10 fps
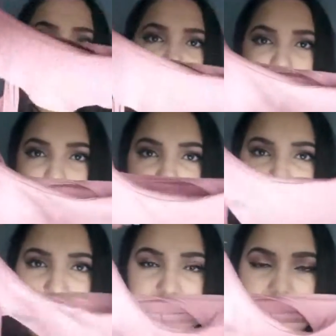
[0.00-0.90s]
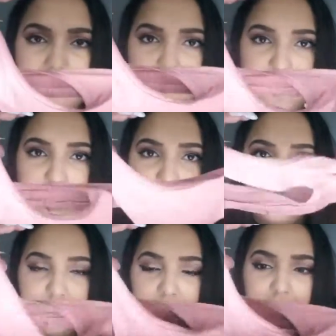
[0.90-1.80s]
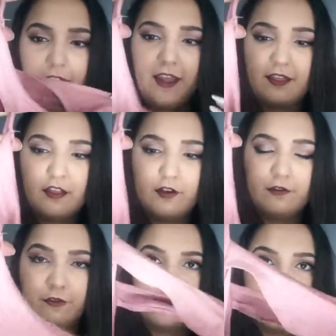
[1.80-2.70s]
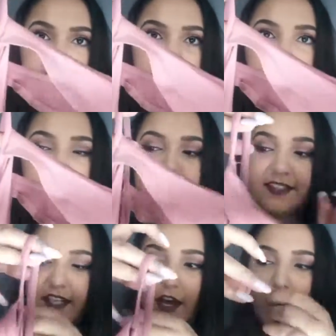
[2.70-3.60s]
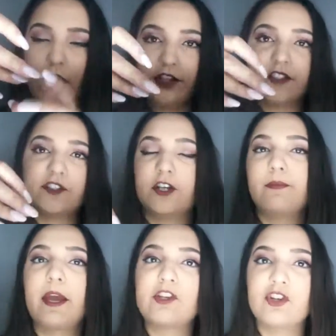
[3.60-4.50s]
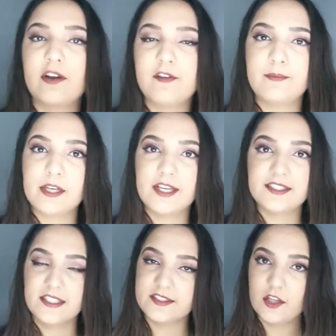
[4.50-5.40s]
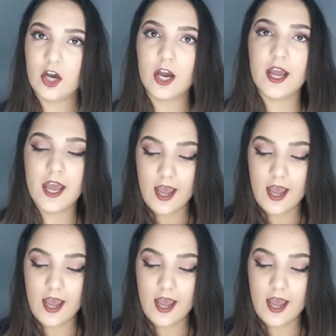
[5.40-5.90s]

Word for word: So it looks like this. It goes on your shoulder, and then like the little flurries stick out. I'll insert a picture of it because it is long